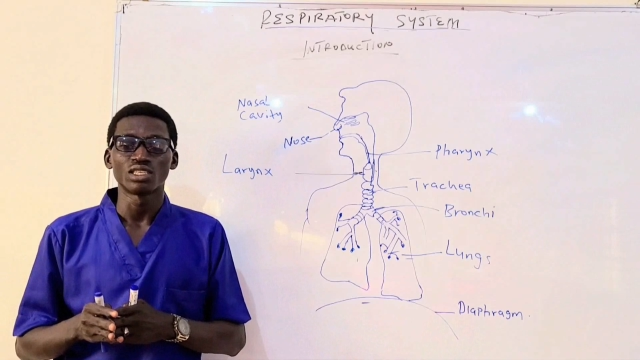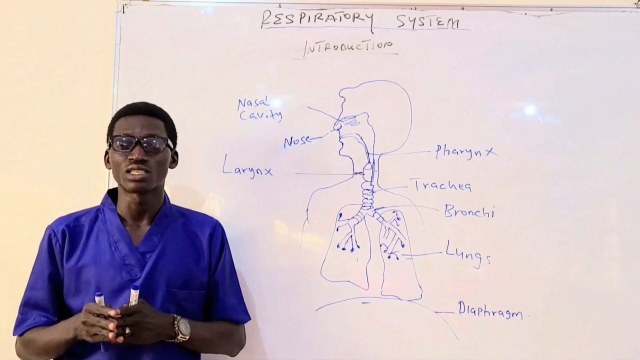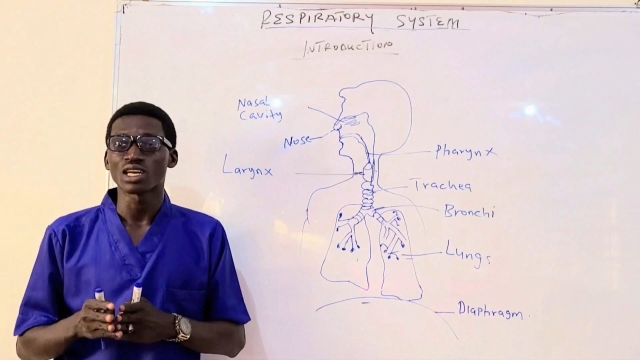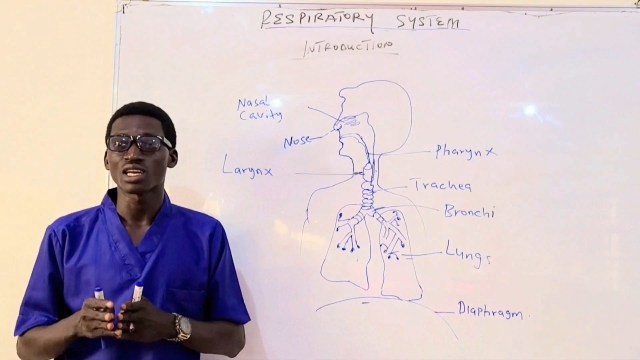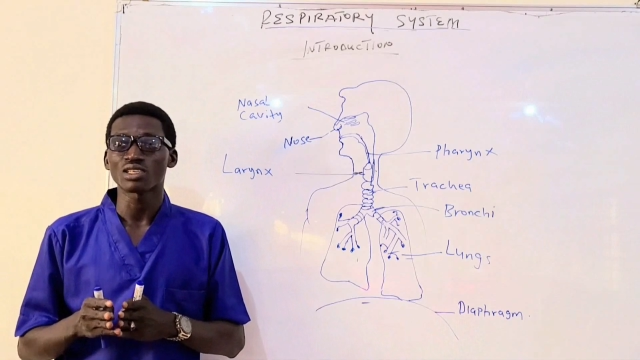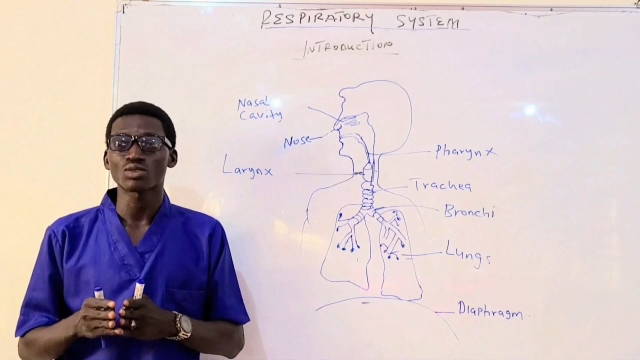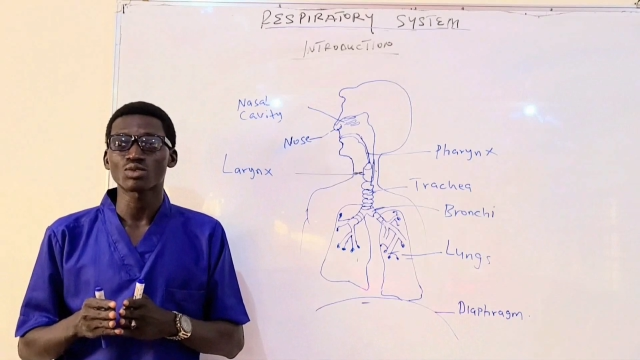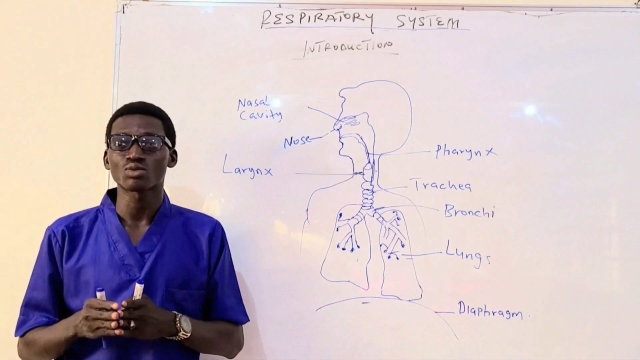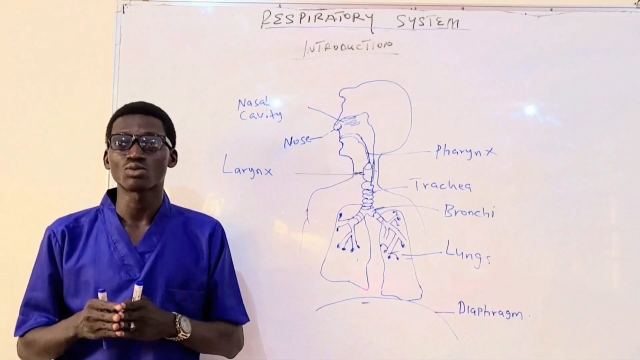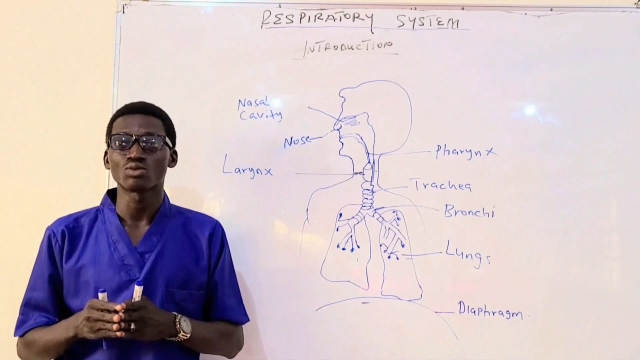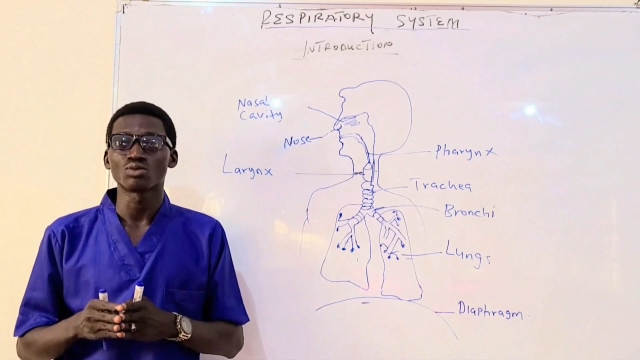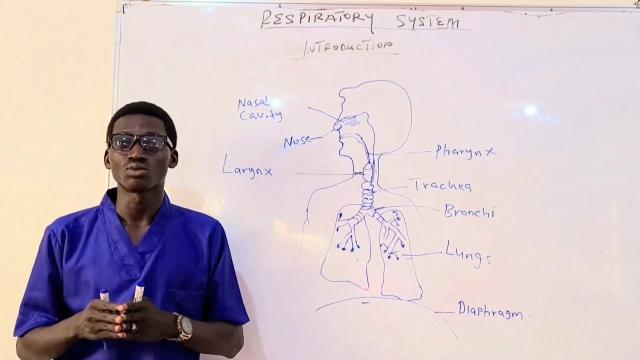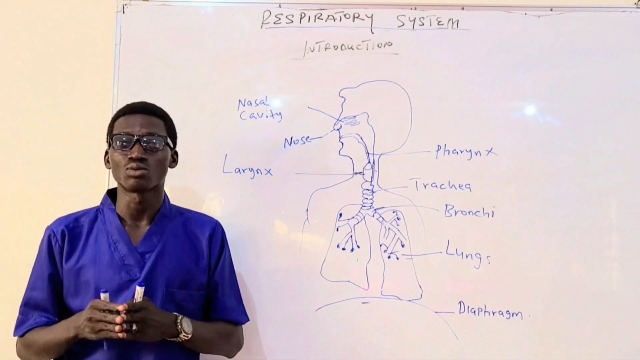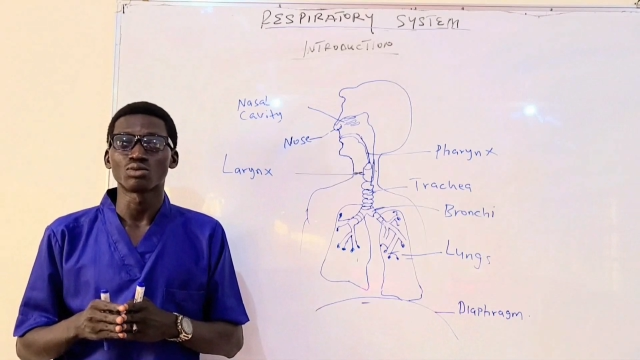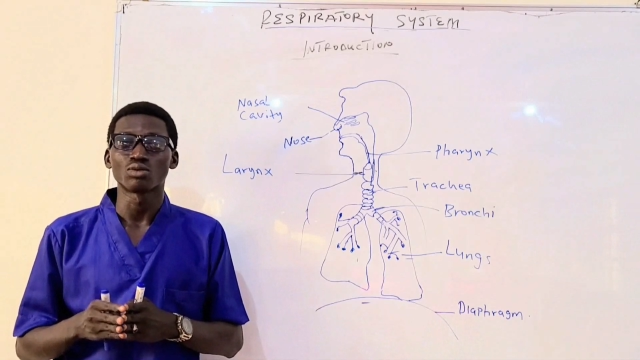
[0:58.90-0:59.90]
it has
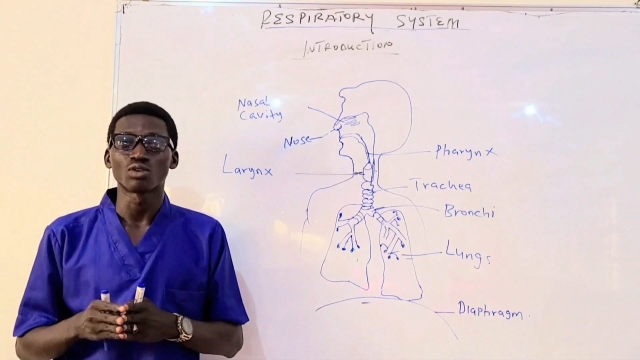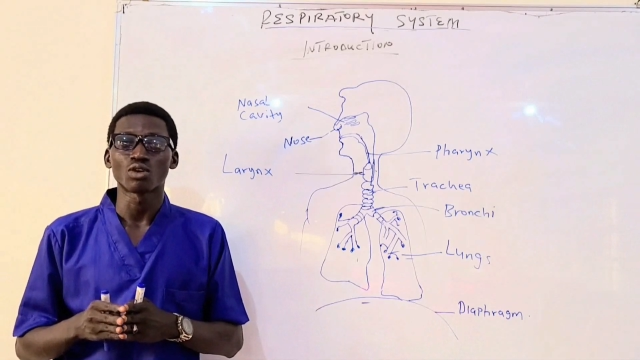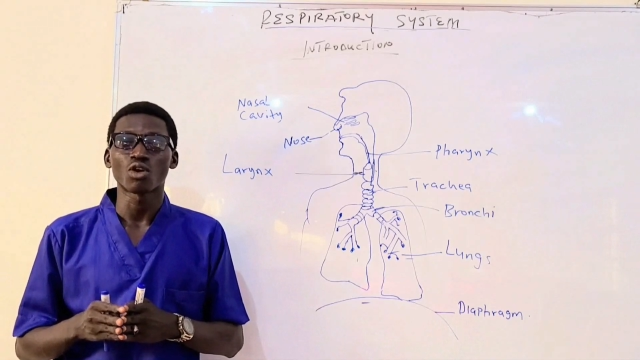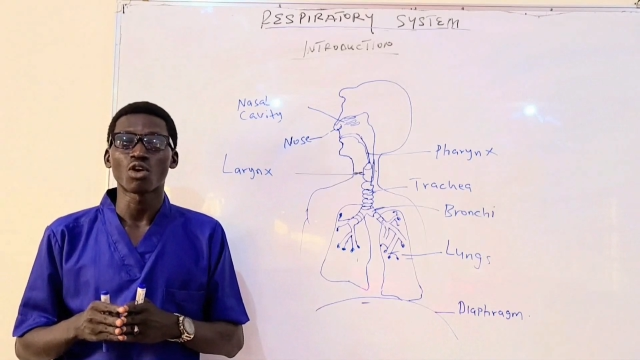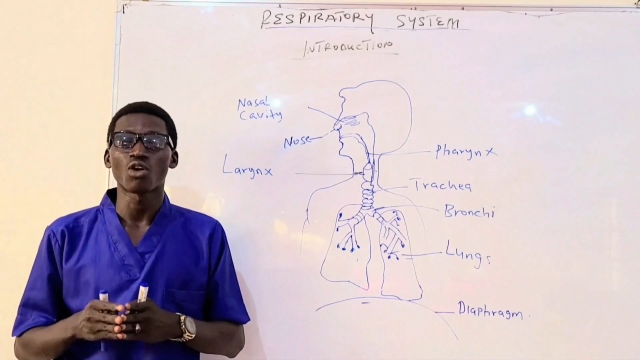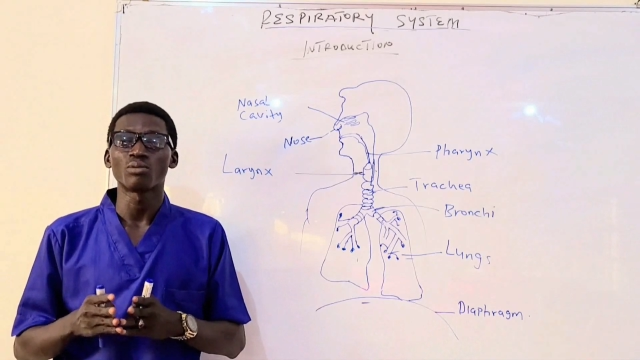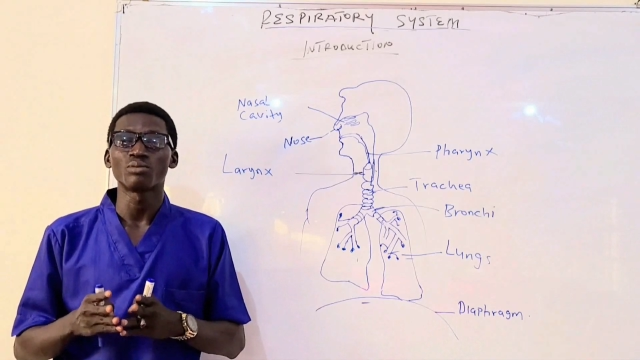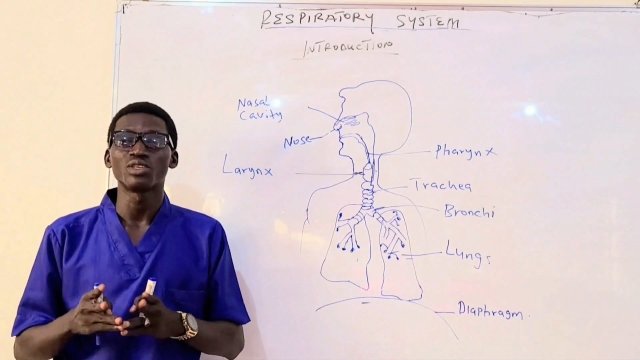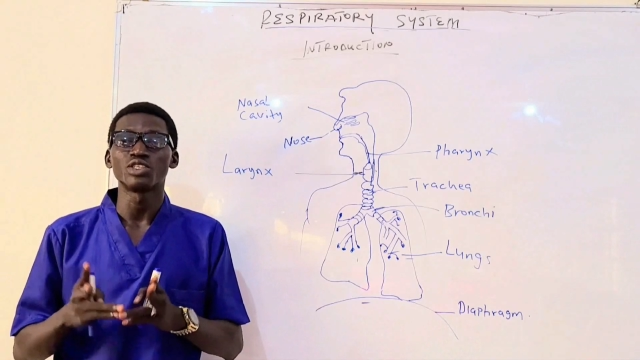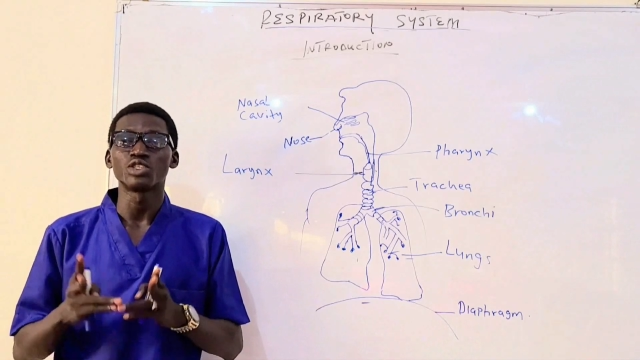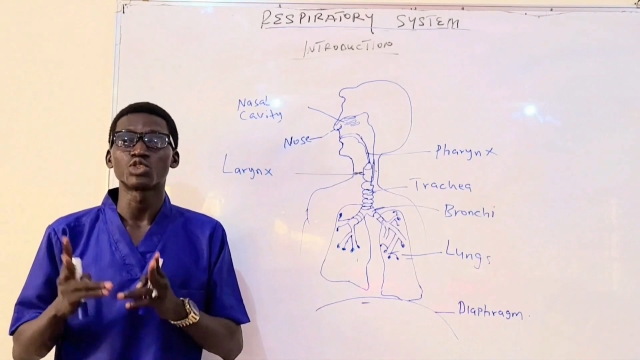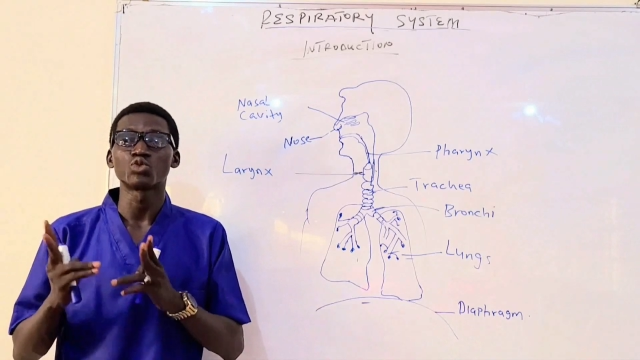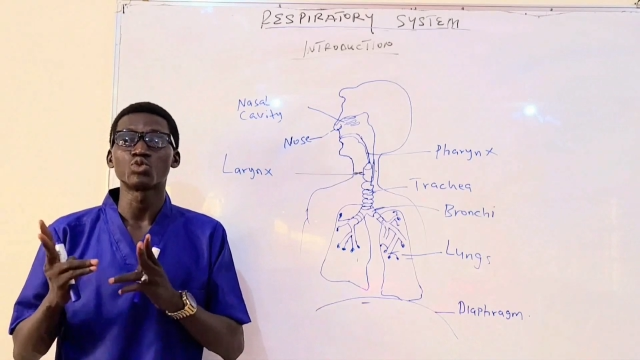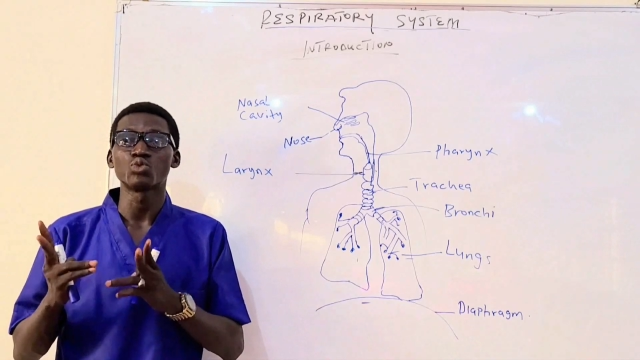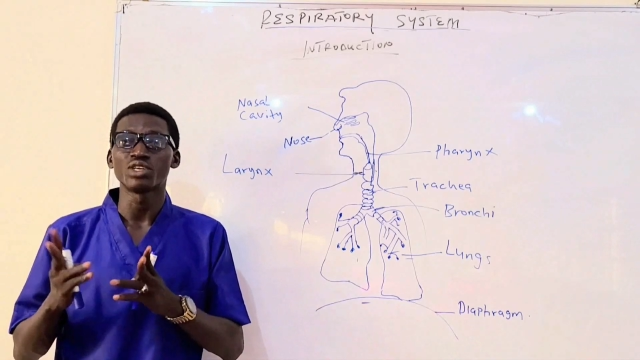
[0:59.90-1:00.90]
to come
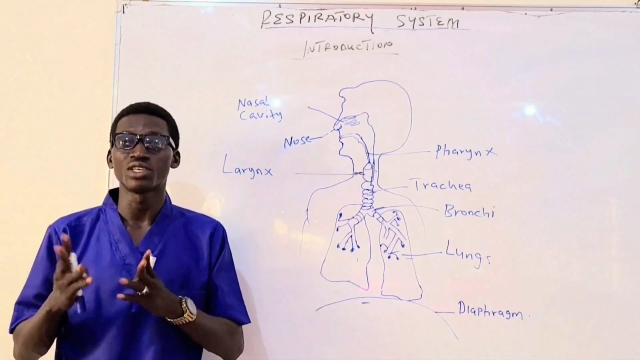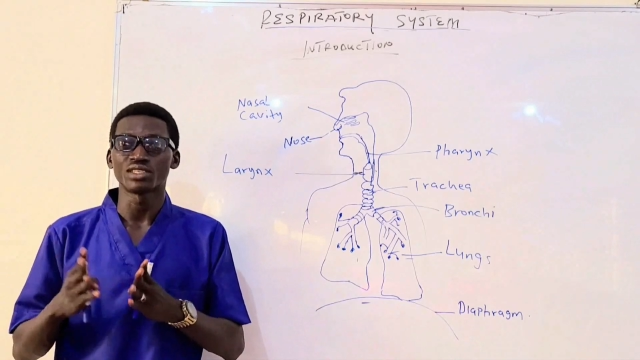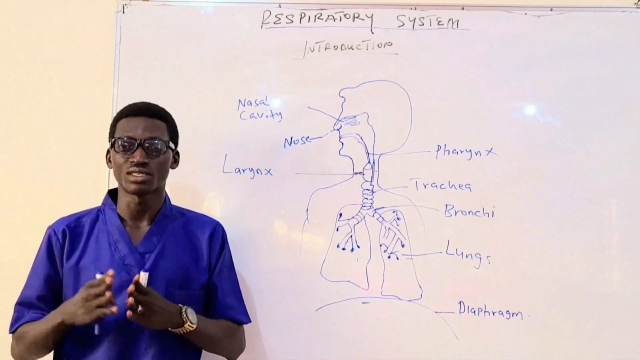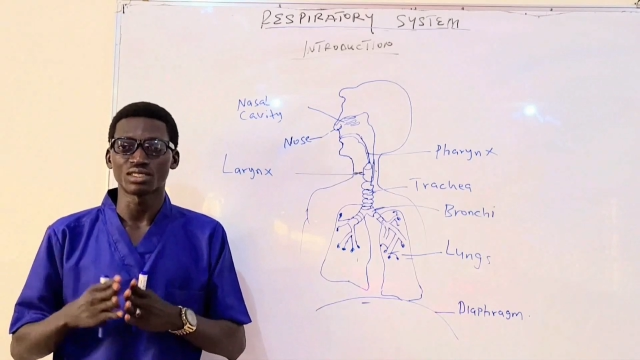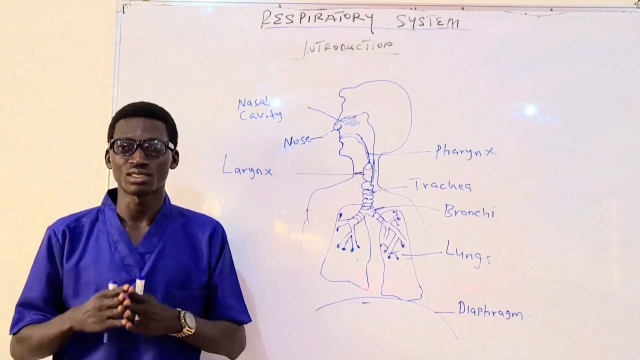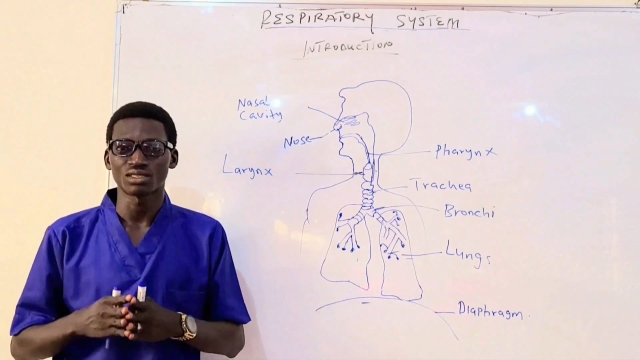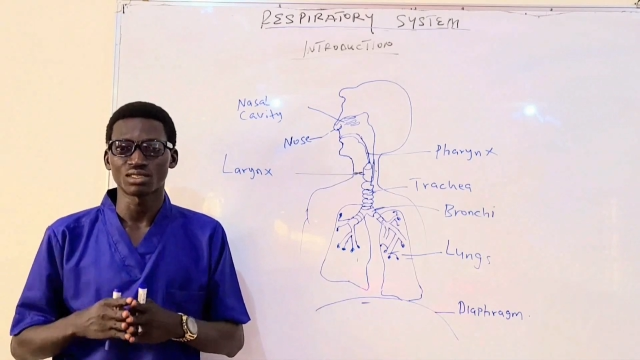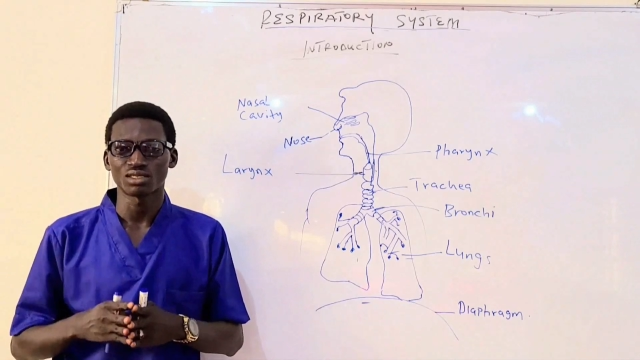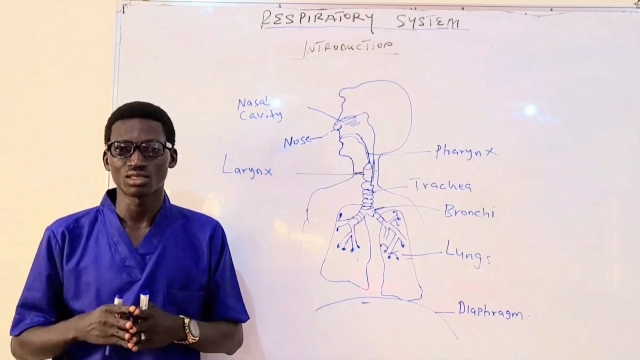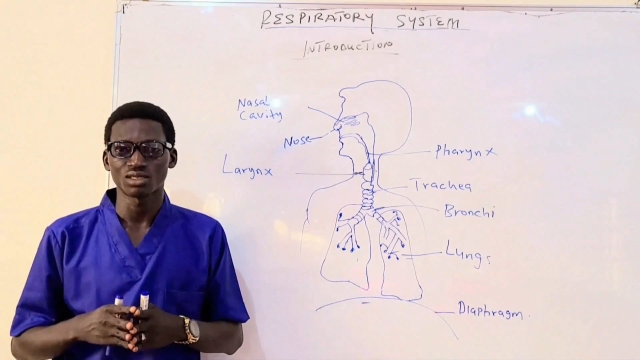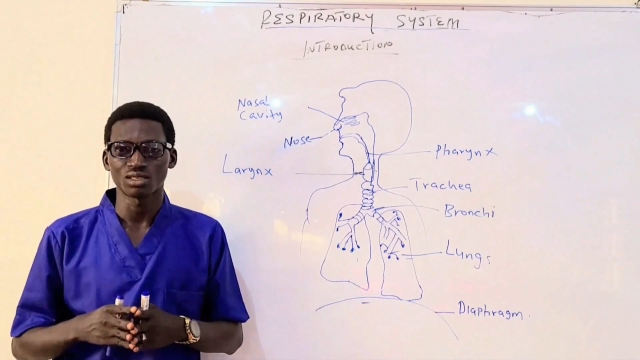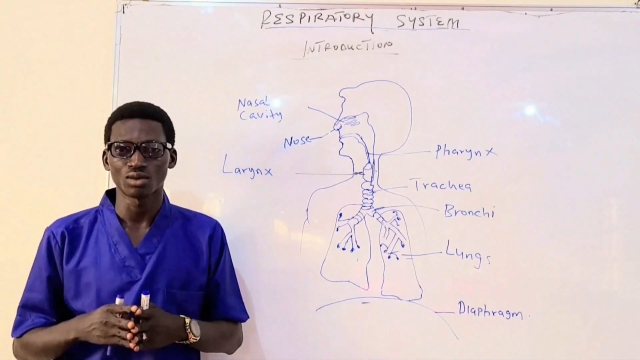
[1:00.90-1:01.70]
in two ways,